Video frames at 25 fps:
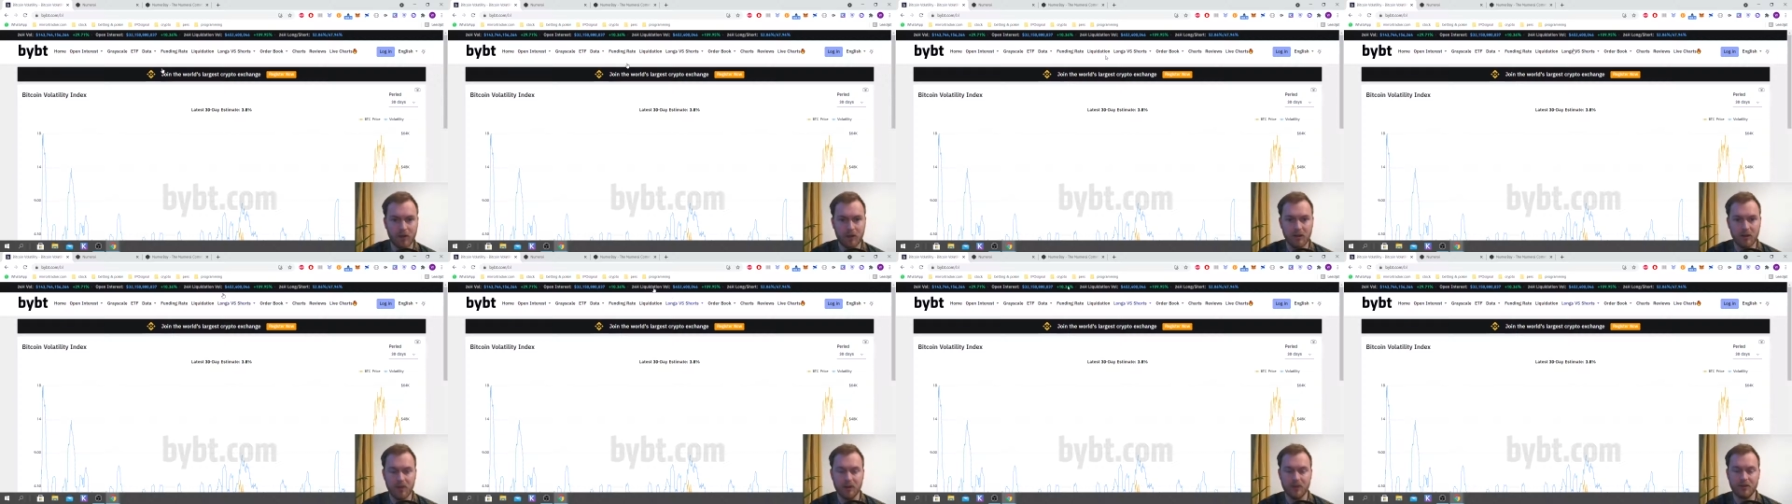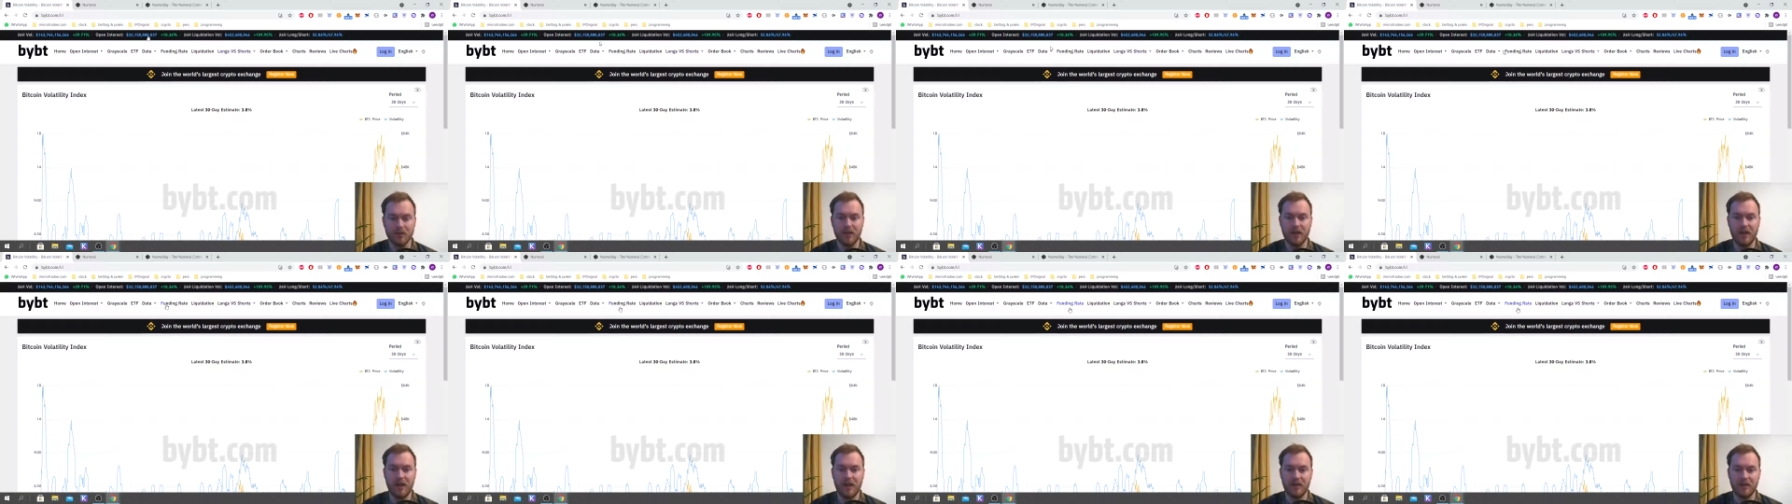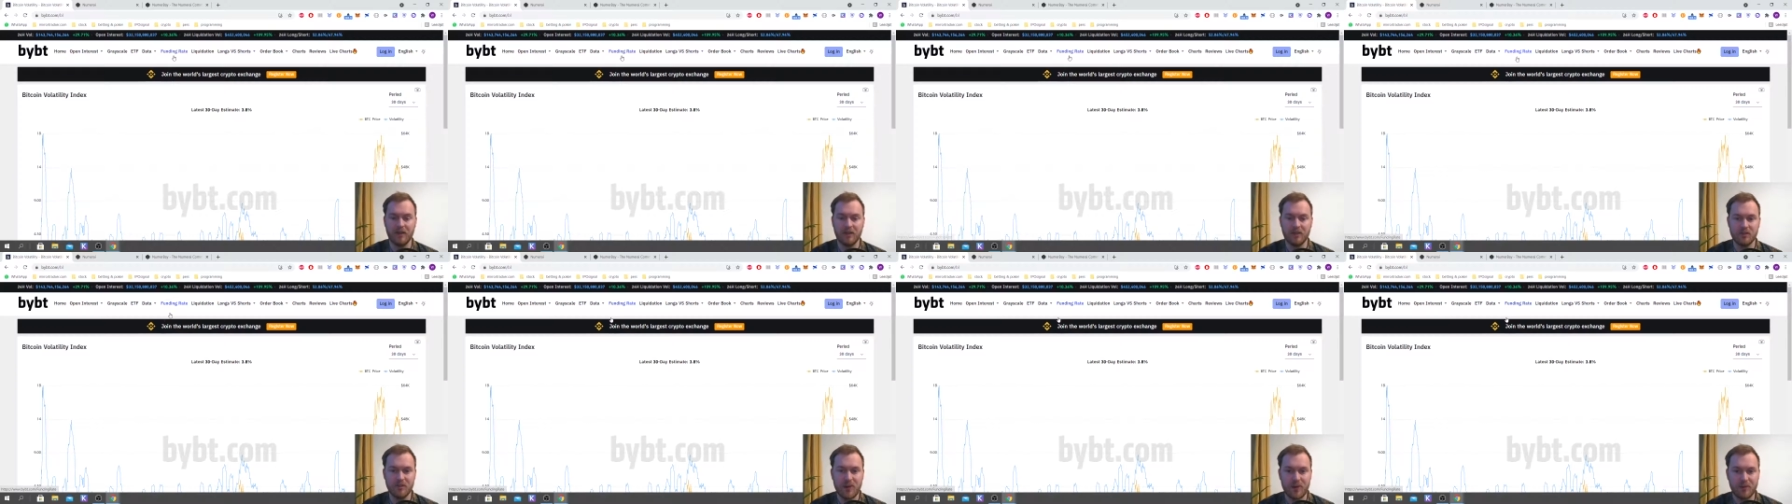So yeah,
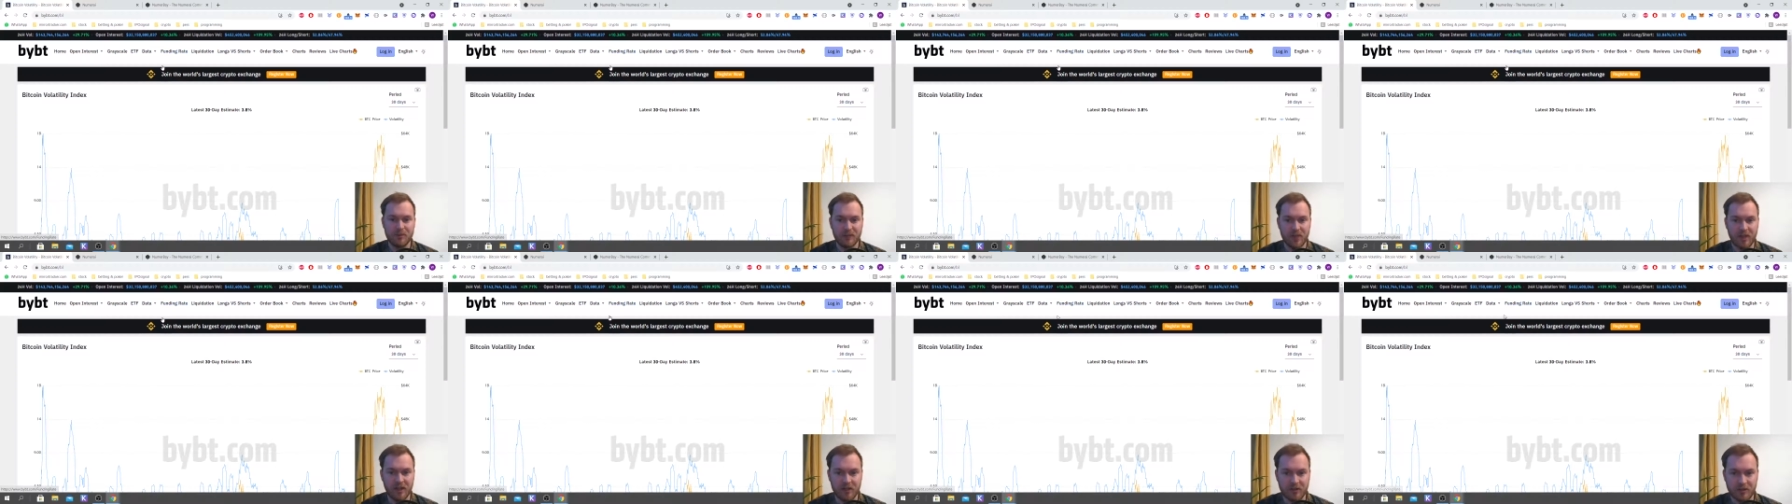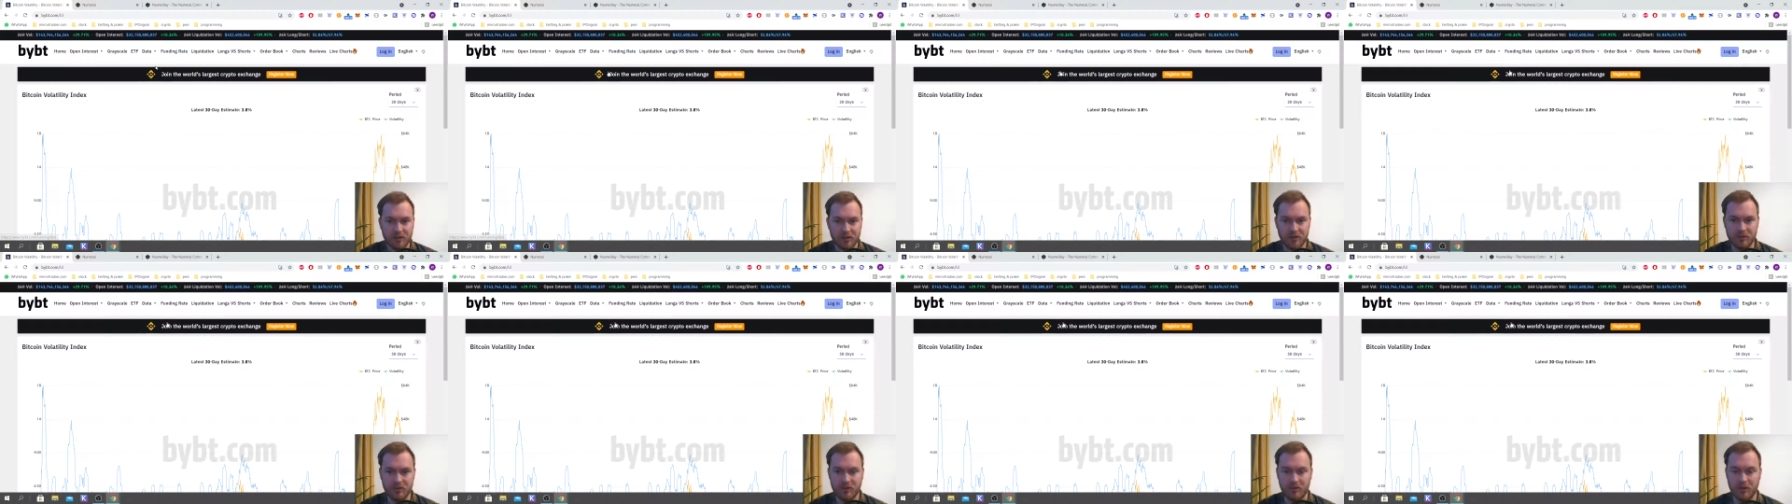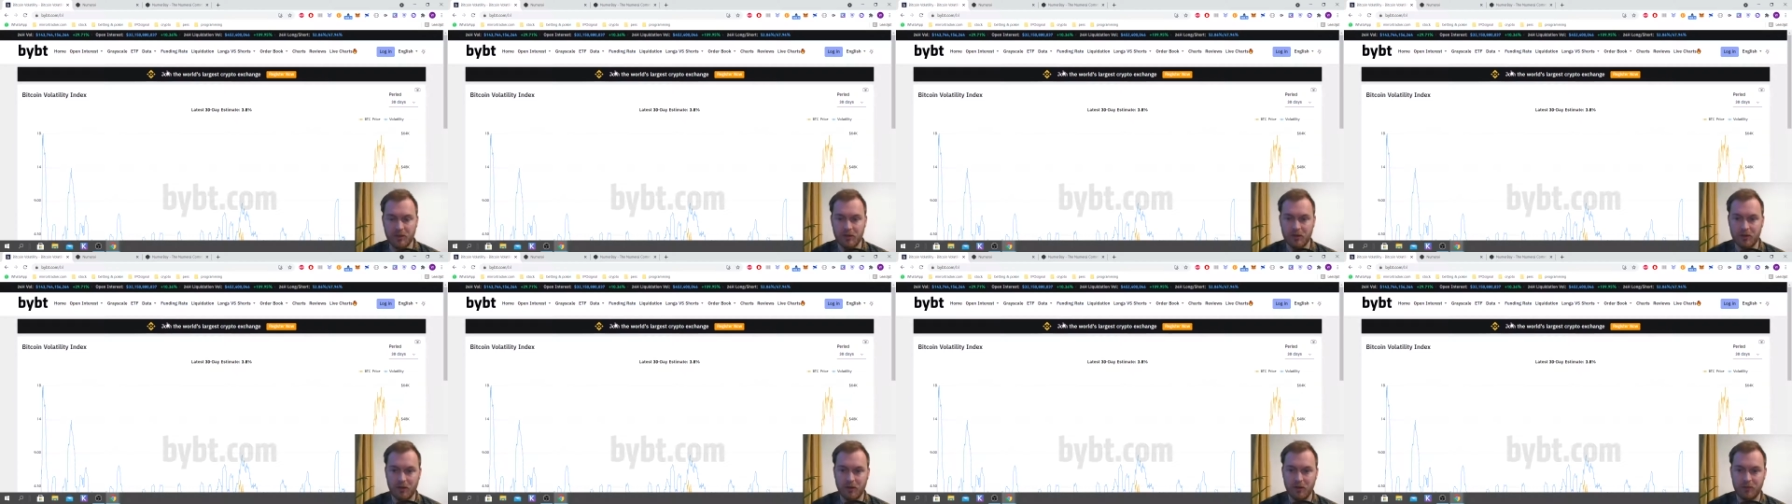this website is
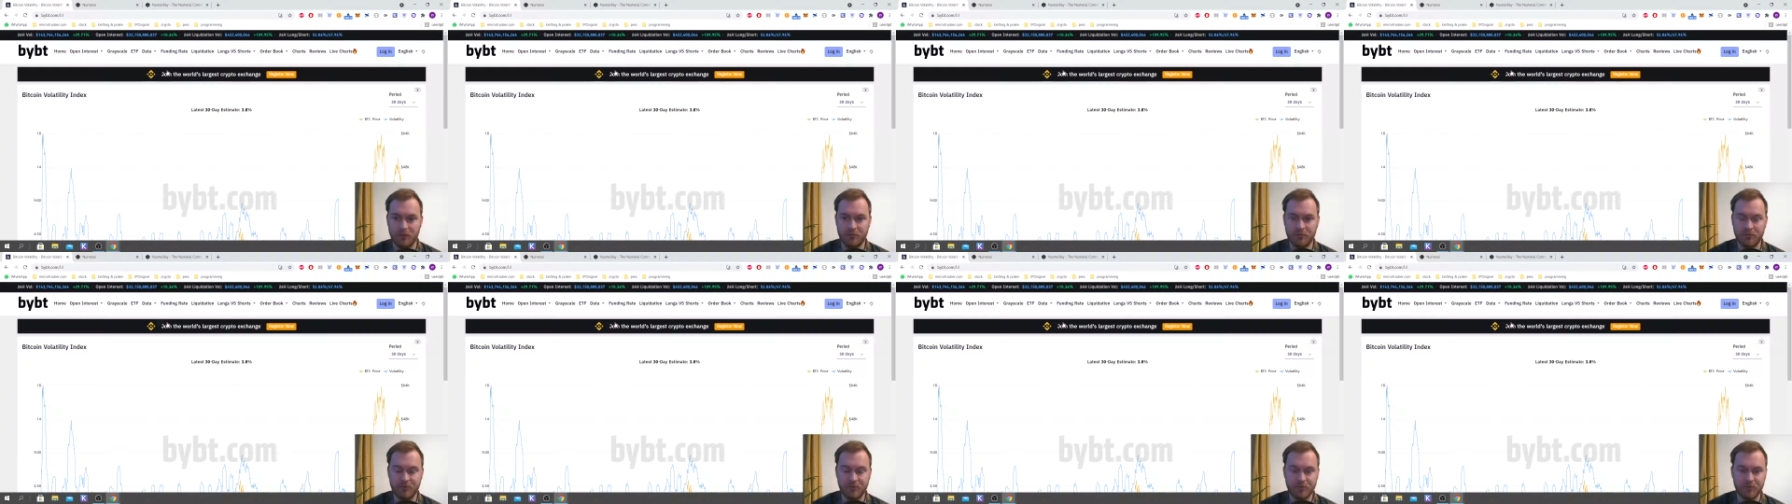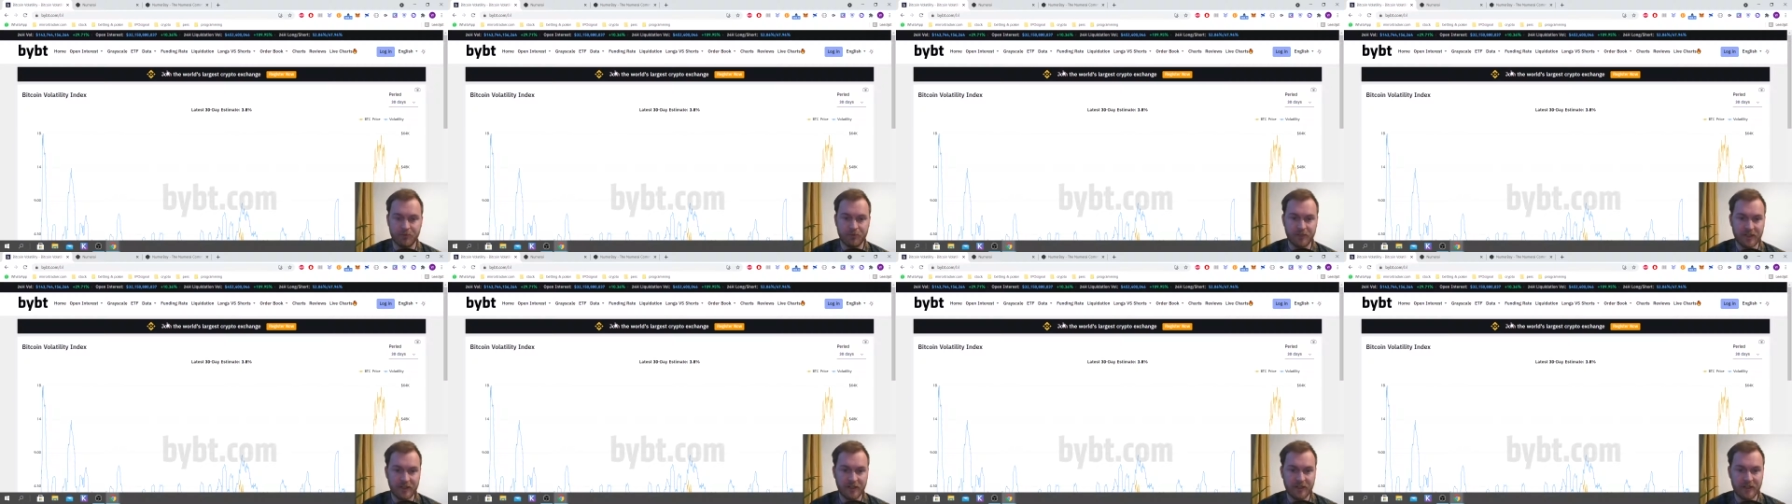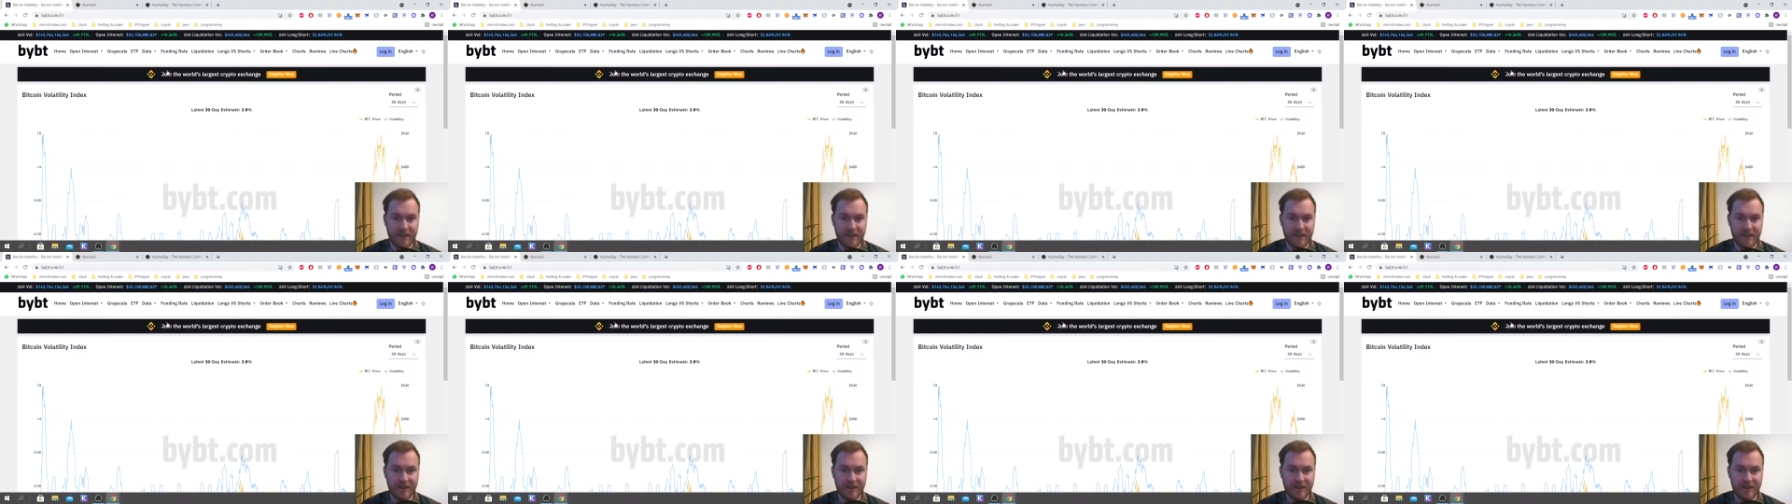free